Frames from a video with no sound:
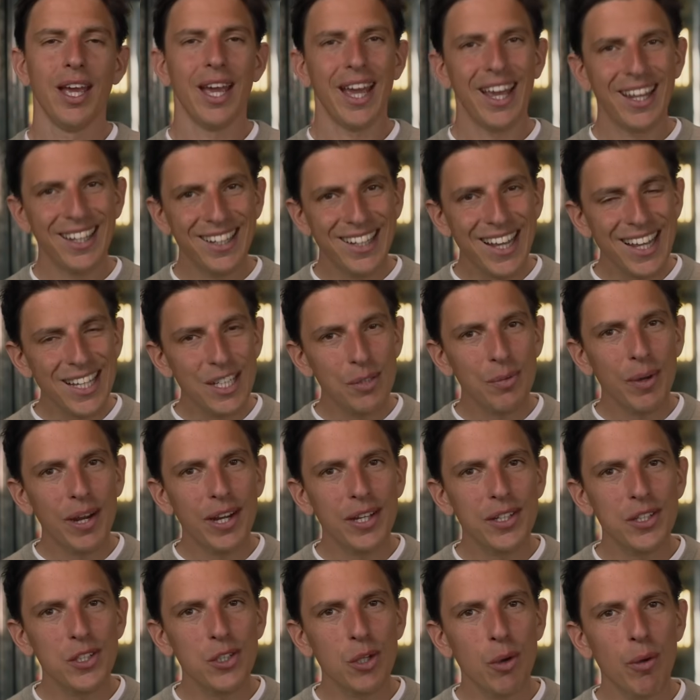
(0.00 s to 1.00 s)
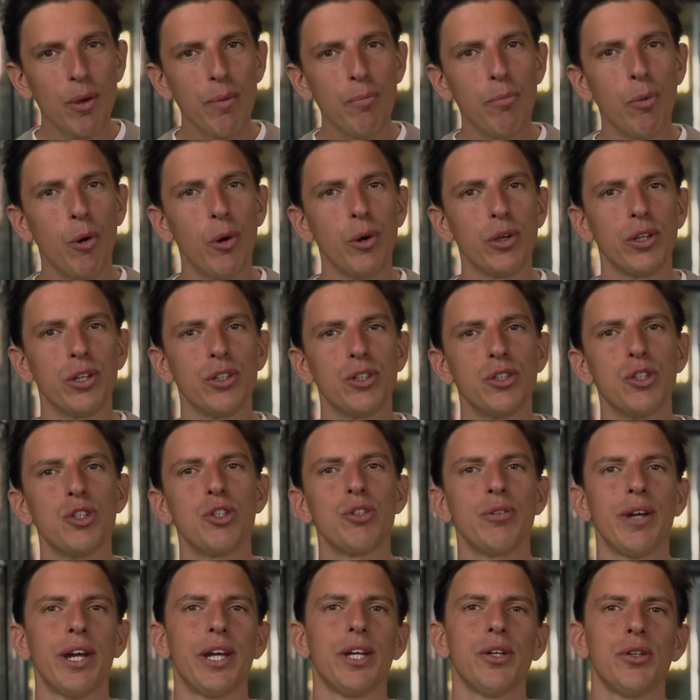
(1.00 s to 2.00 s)
And that's why it's so important to
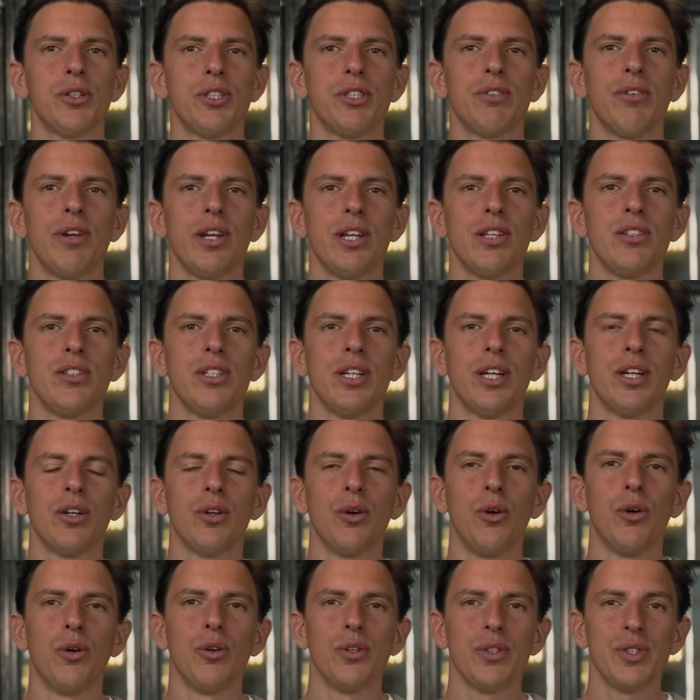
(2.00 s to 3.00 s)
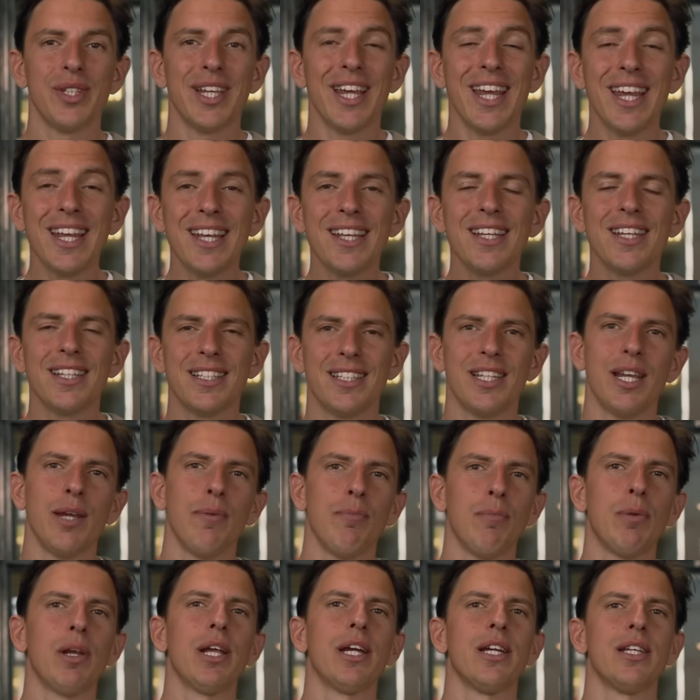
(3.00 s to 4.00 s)
track your strategy and goals in the
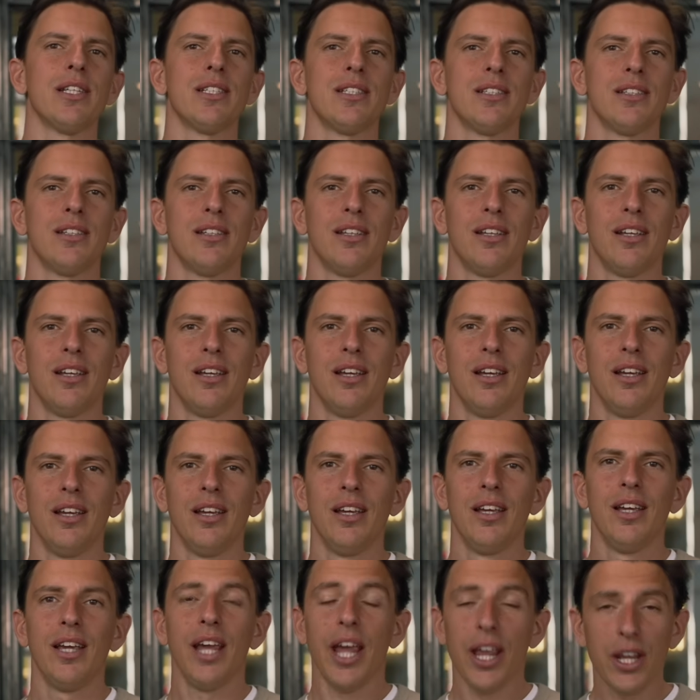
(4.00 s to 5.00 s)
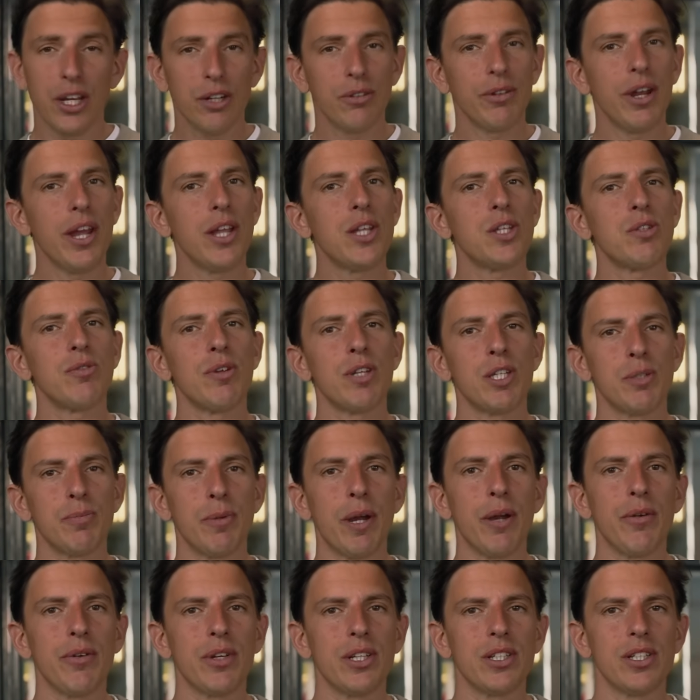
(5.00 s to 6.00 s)
same place. It creates
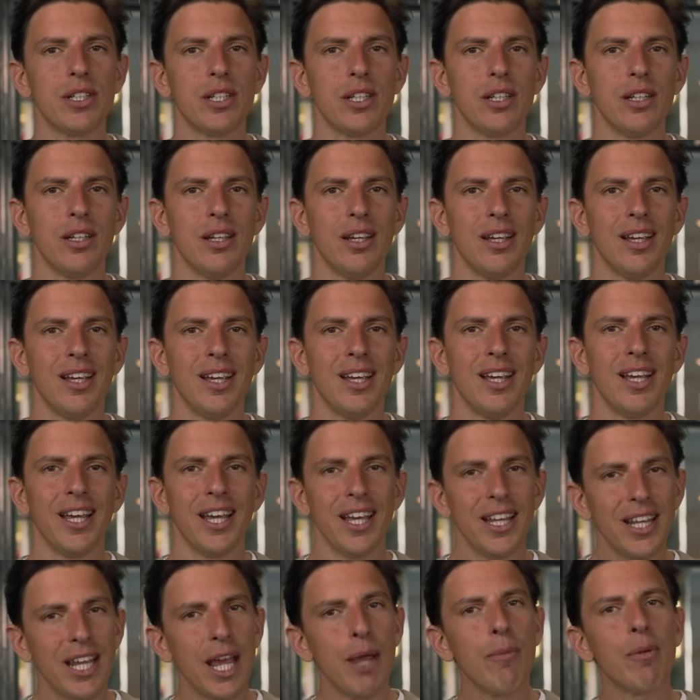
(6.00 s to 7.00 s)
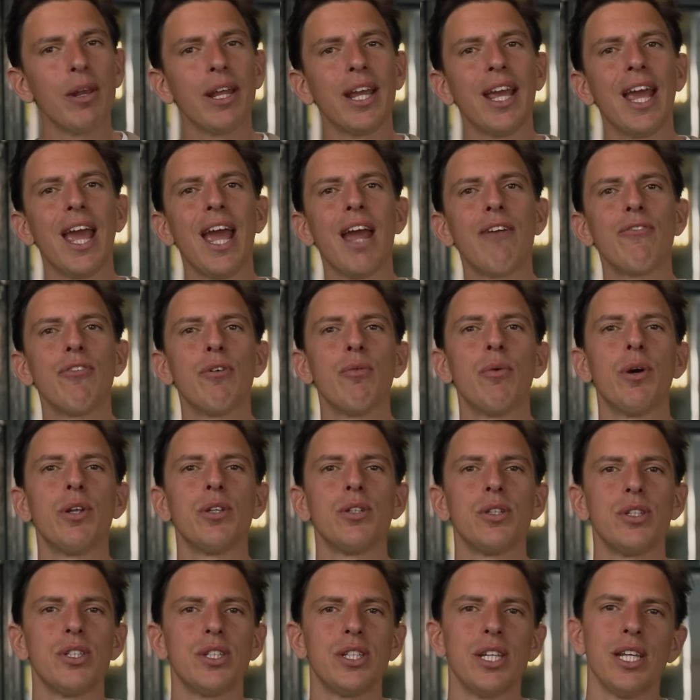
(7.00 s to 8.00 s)
transparency, enabling everyone
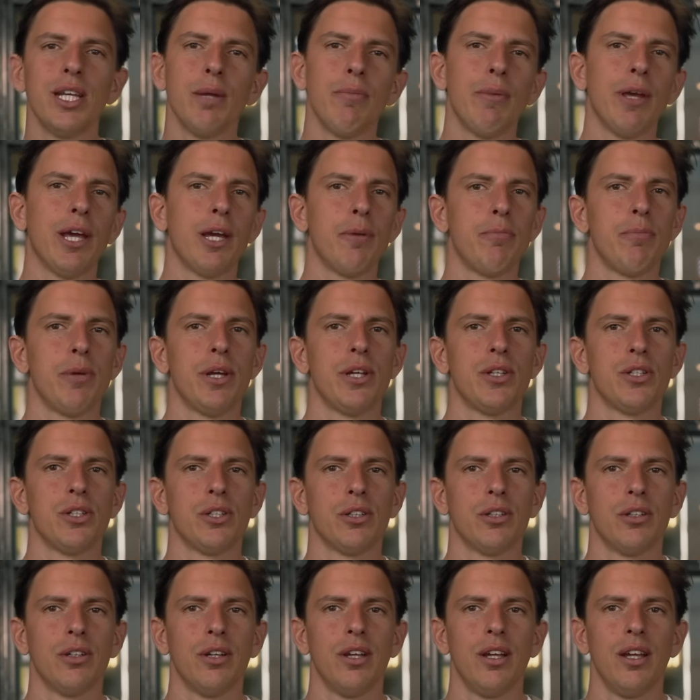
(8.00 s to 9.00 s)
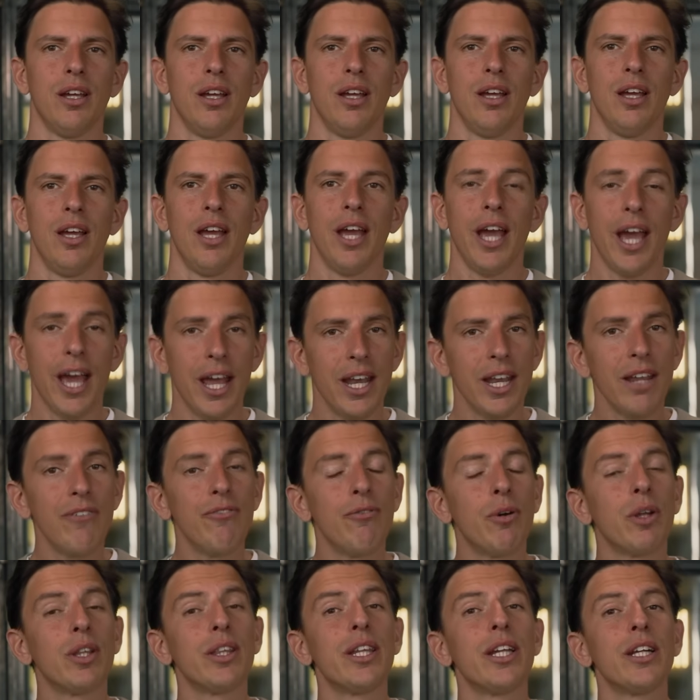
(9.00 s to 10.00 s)
to see the bigger picture and if
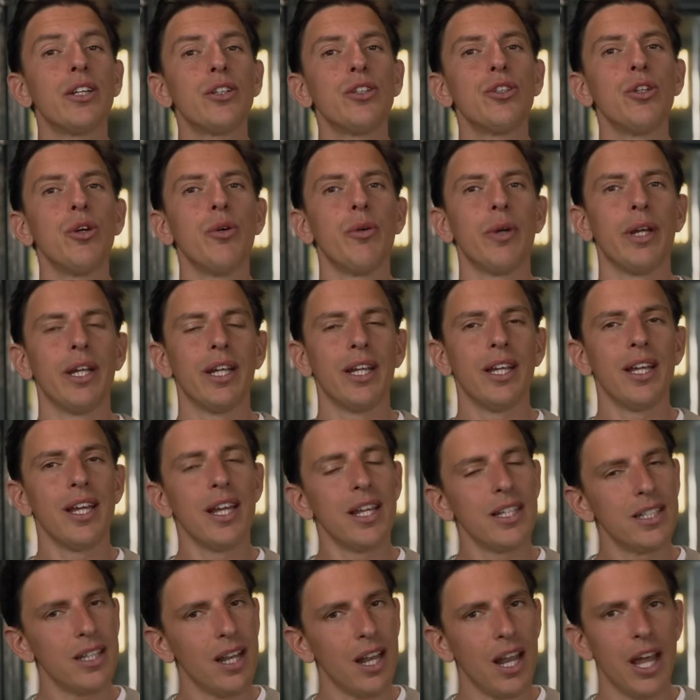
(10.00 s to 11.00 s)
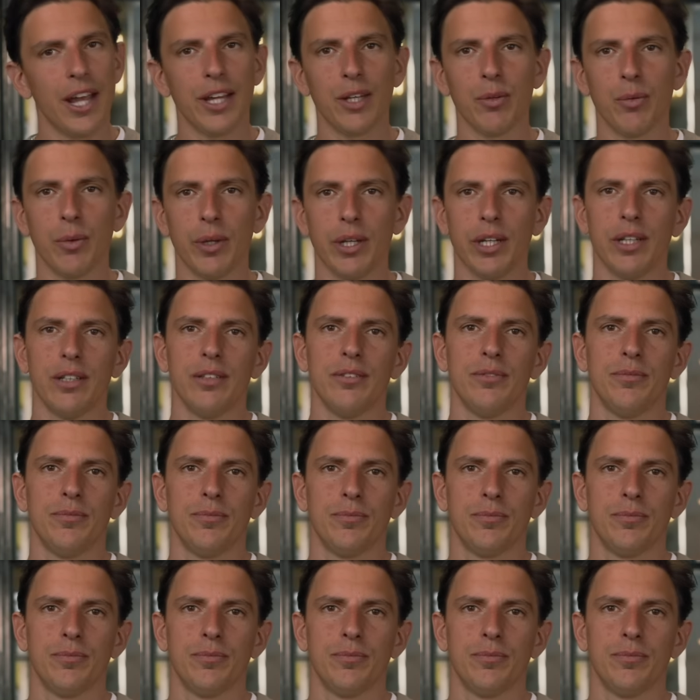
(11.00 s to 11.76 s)
what they're doing is aligned with it.